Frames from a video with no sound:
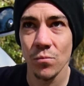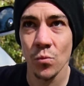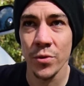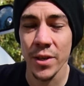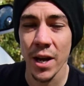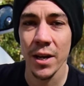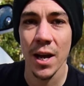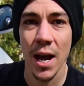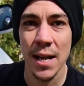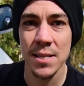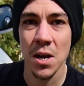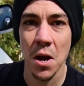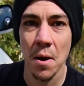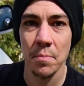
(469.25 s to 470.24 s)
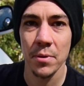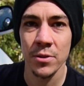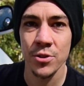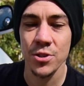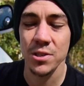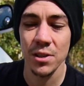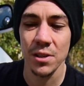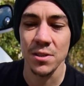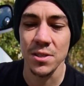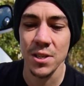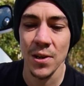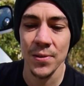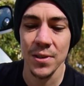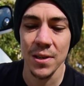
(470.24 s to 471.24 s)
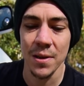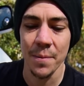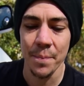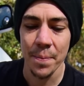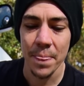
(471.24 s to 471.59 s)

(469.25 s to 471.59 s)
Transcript: without a high top and just looking stealthy.